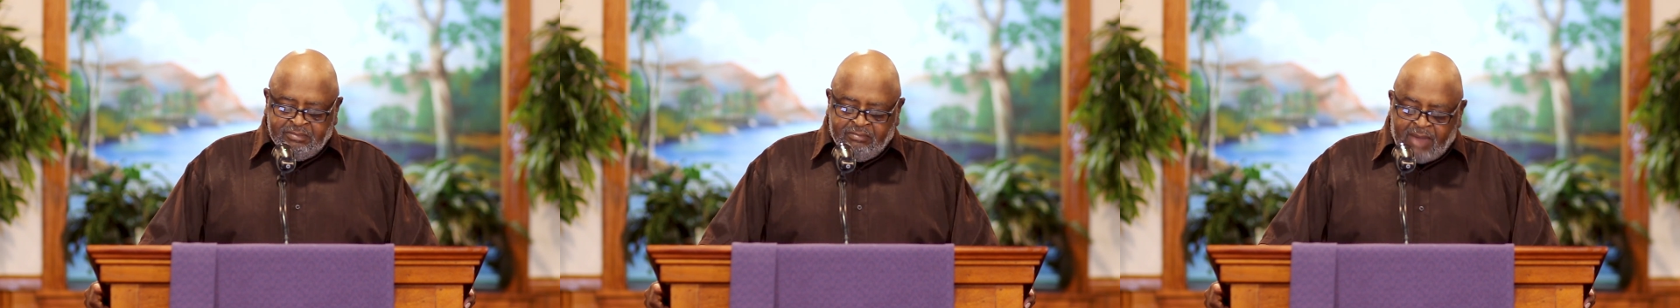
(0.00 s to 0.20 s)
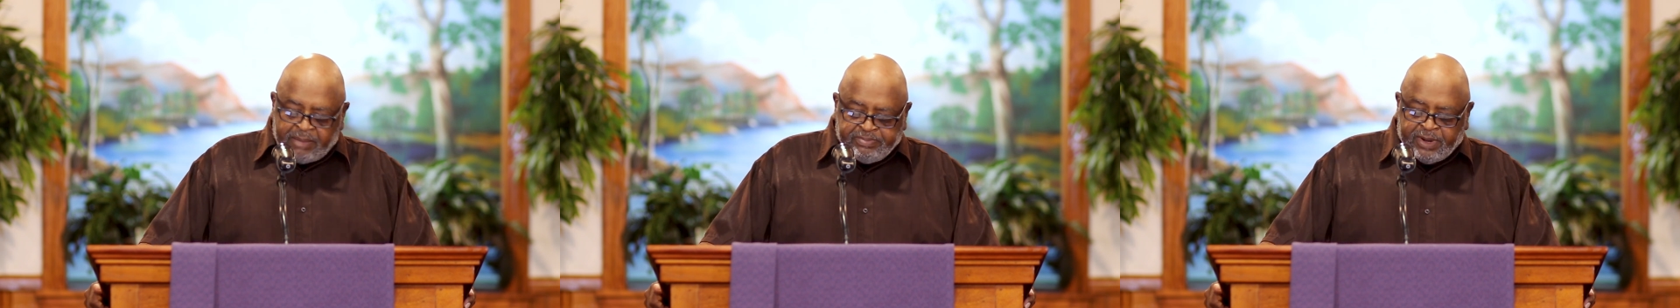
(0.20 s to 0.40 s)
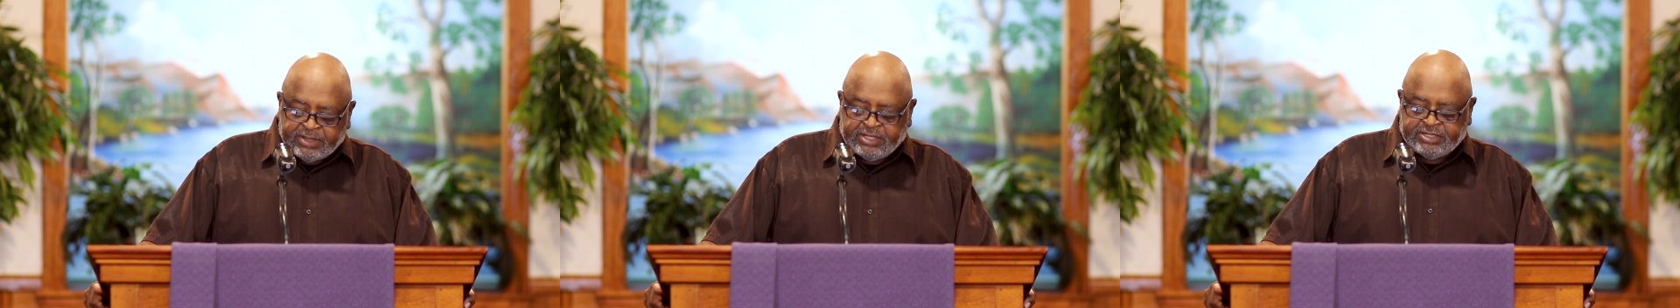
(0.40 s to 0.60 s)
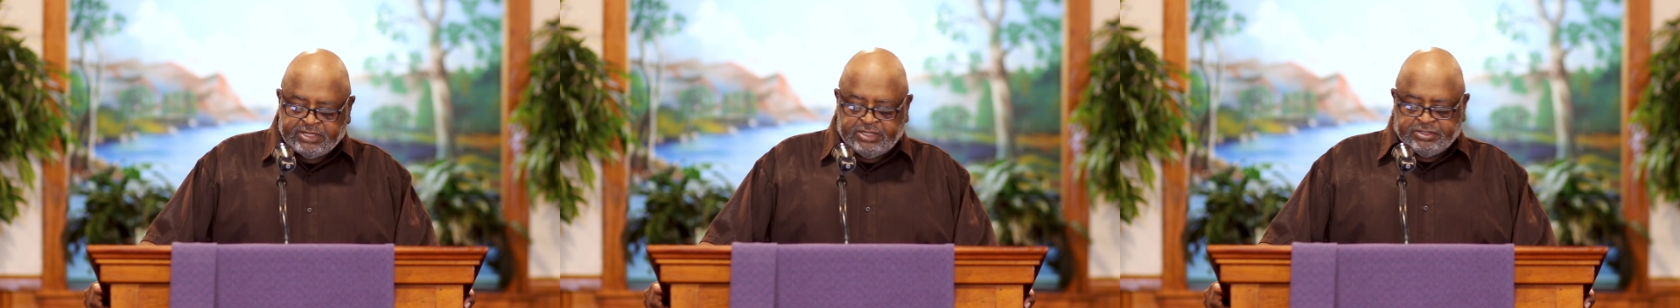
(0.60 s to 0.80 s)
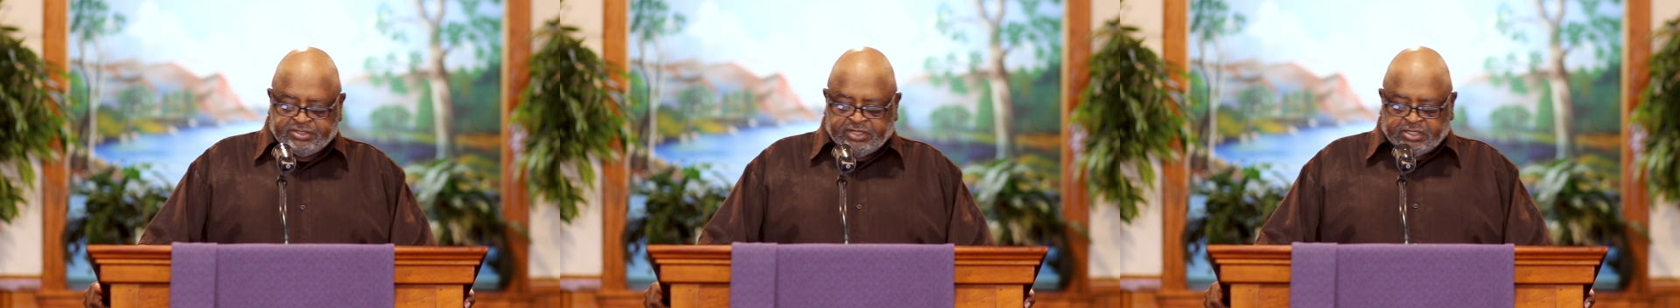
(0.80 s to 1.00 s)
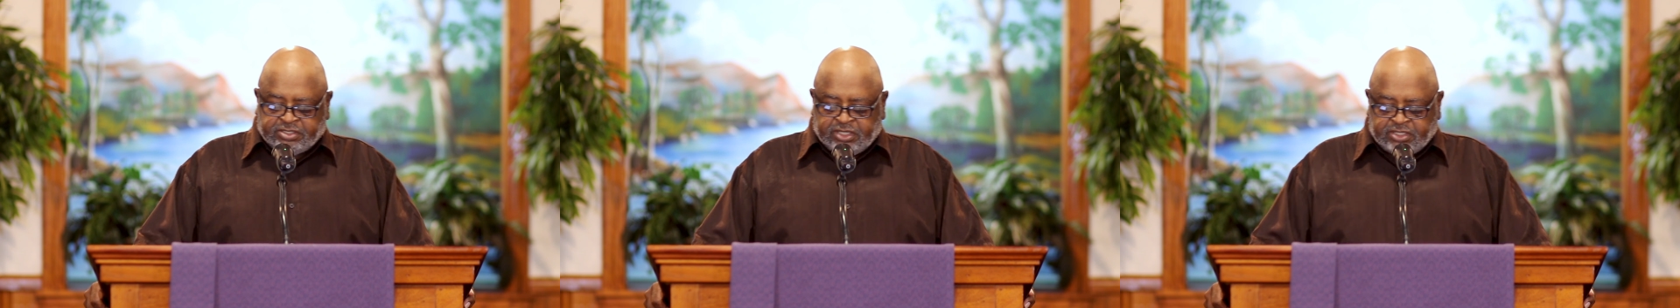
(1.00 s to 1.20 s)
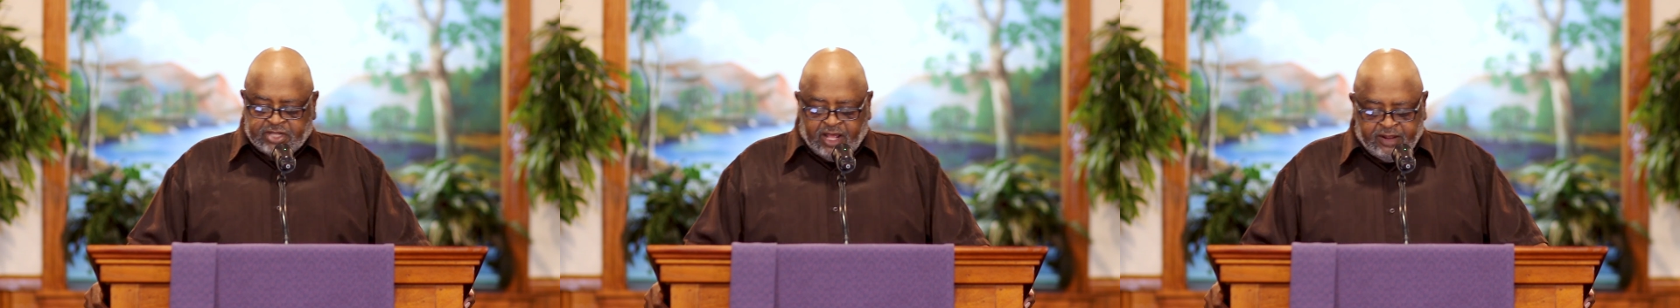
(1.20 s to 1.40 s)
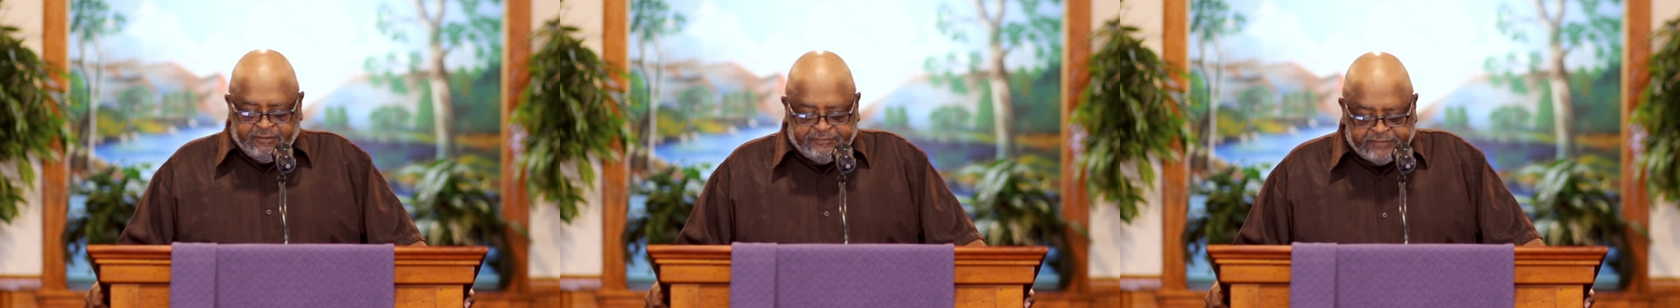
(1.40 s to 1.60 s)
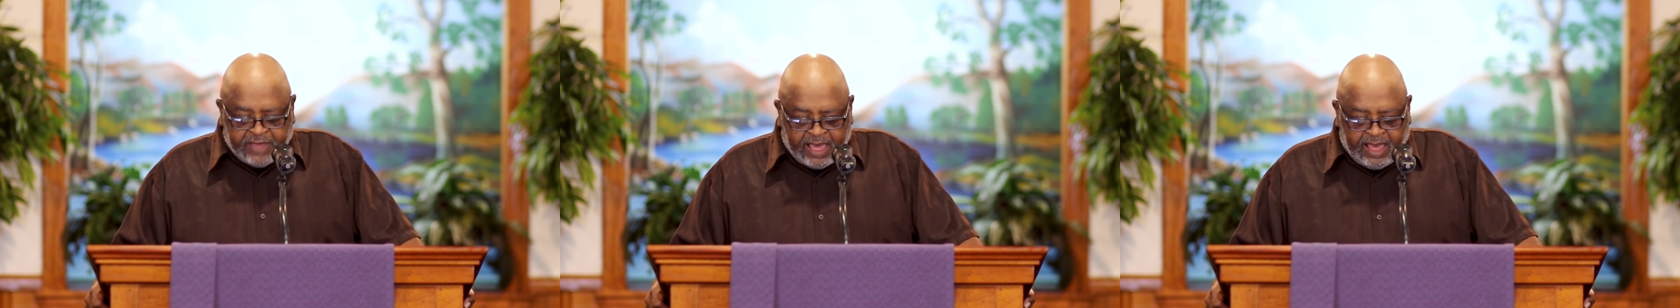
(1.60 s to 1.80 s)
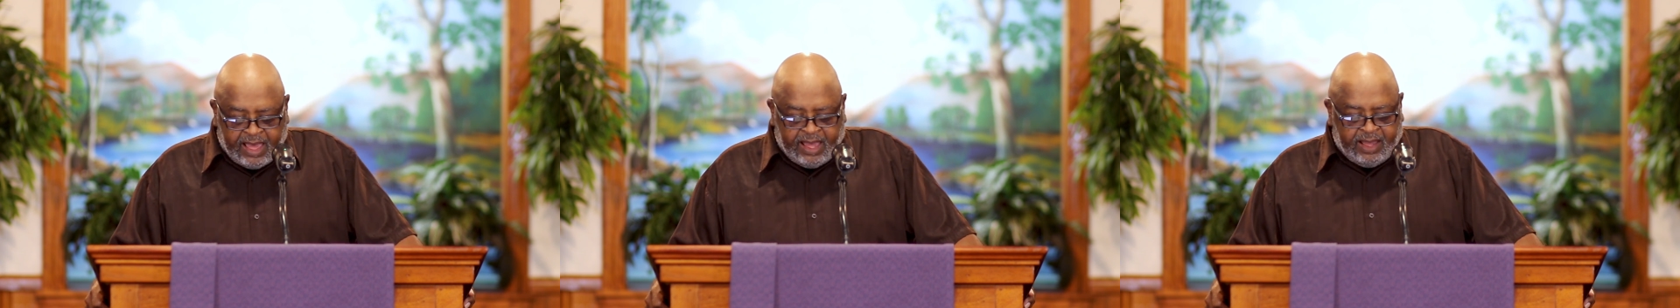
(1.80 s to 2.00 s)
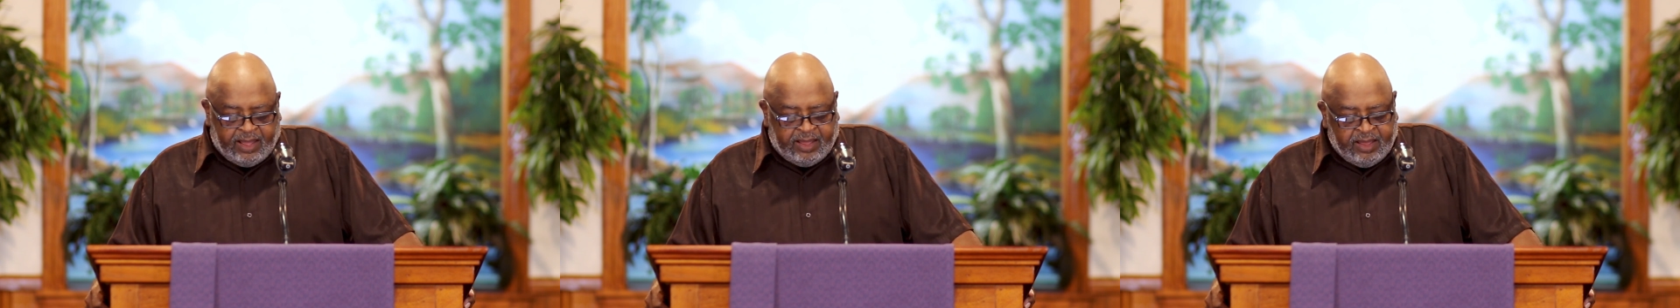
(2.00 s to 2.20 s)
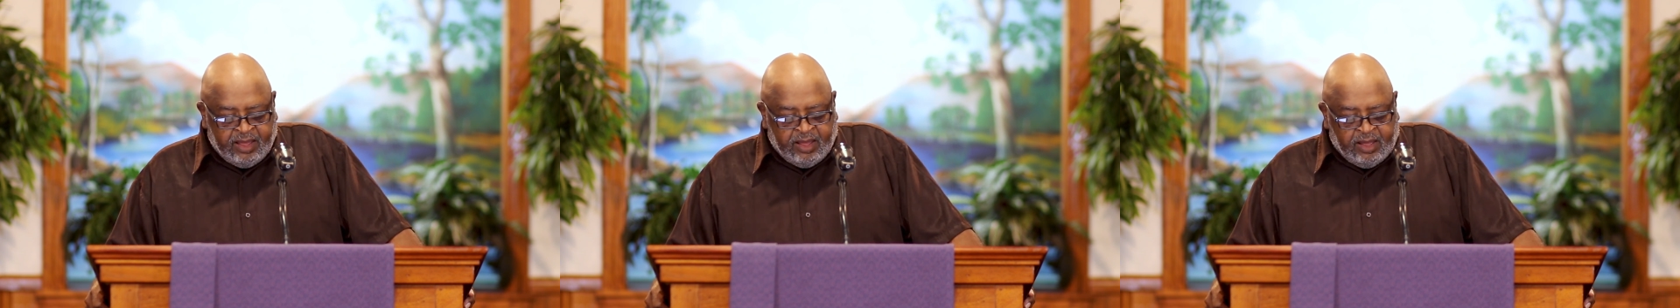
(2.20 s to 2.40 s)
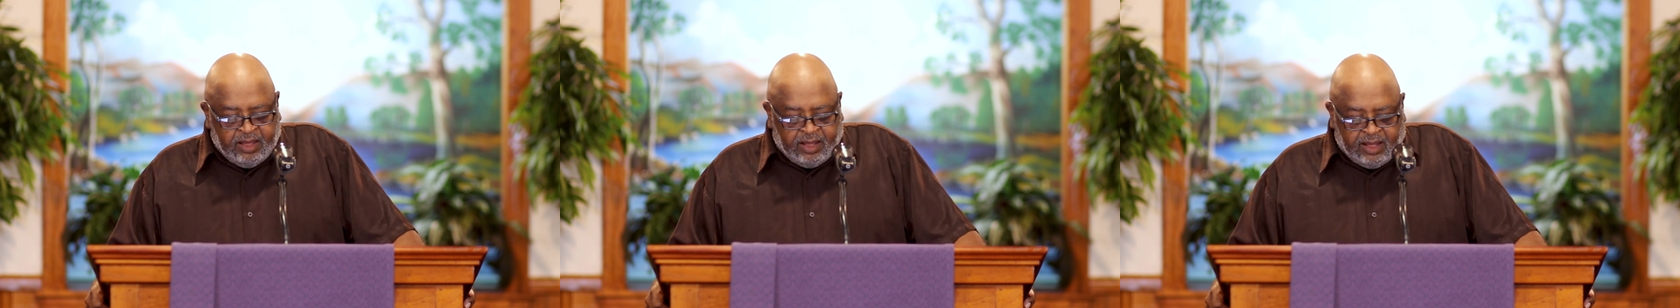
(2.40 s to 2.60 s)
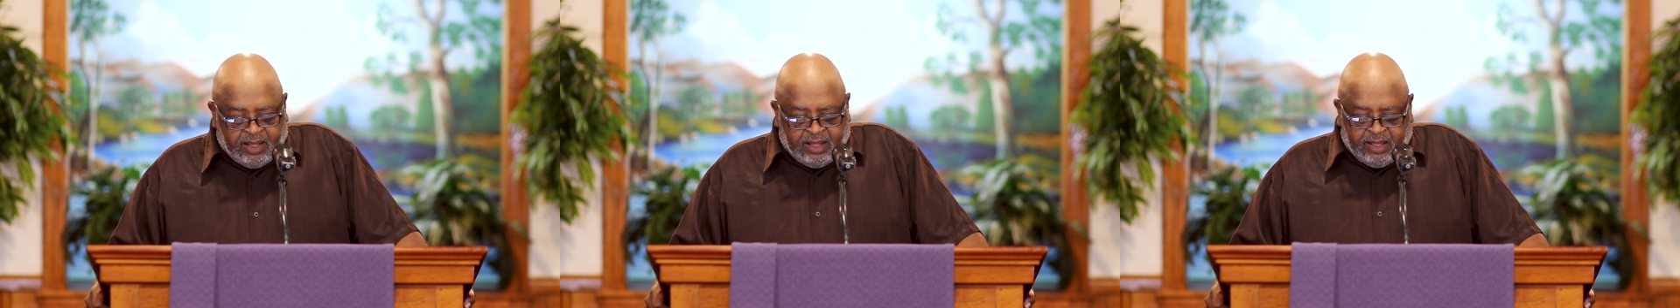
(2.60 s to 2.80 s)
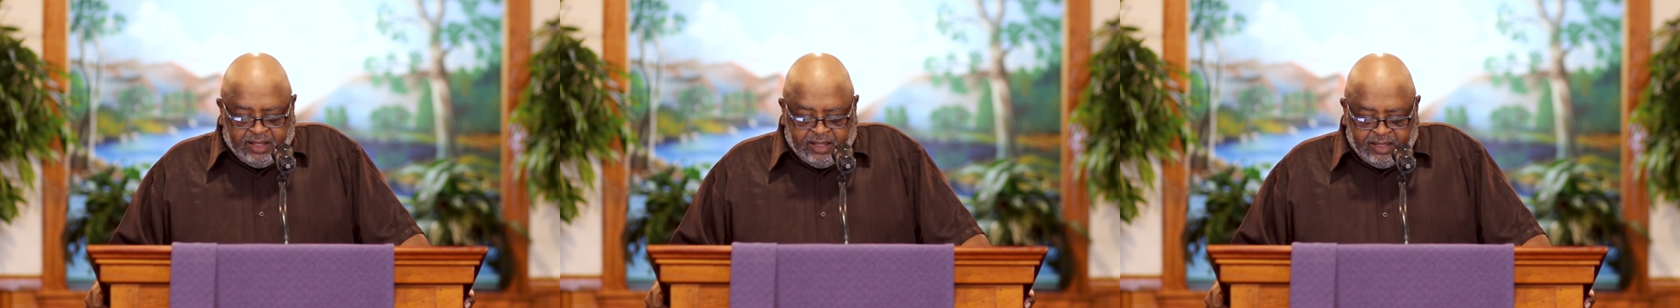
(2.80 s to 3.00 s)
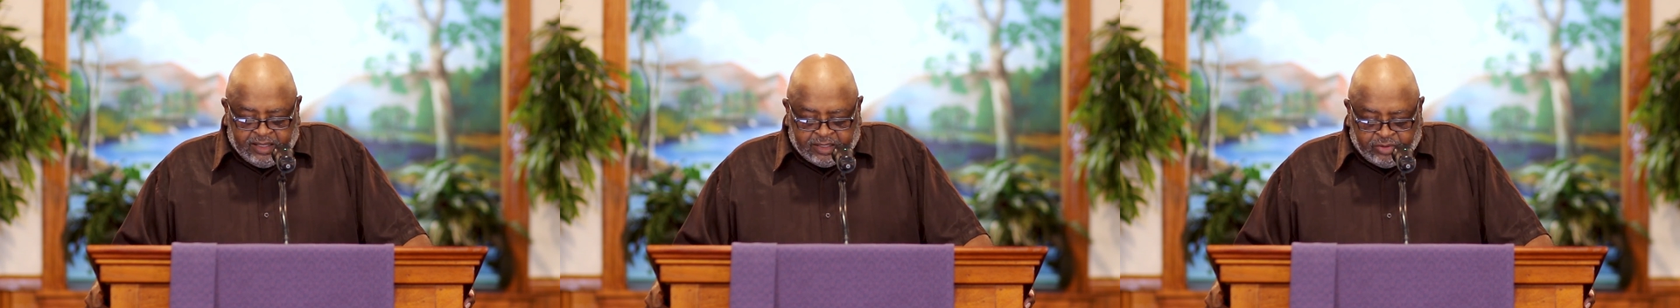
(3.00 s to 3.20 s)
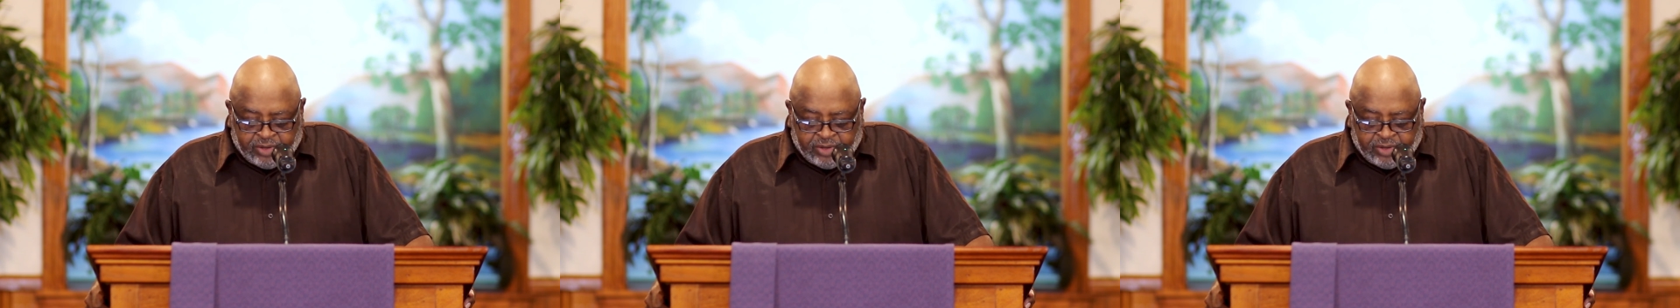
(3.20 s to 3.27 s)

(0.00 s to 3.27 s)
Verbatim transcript: my brothers and sisters, unfair uh,